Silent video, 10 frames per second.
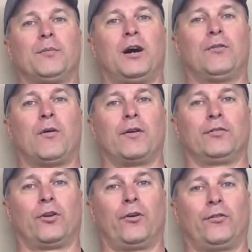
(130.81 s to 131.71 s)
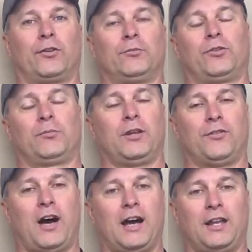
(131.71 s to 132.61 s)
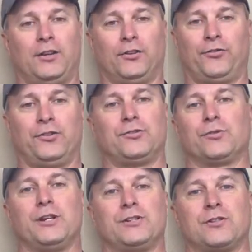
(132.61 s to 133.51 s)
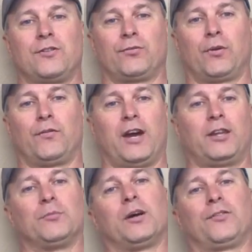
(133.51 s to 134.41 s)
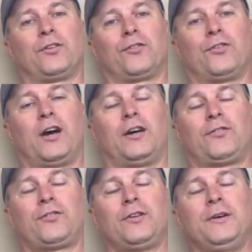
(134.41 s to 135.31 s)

about what we've learned from some of these high yield situations when we've had the best success,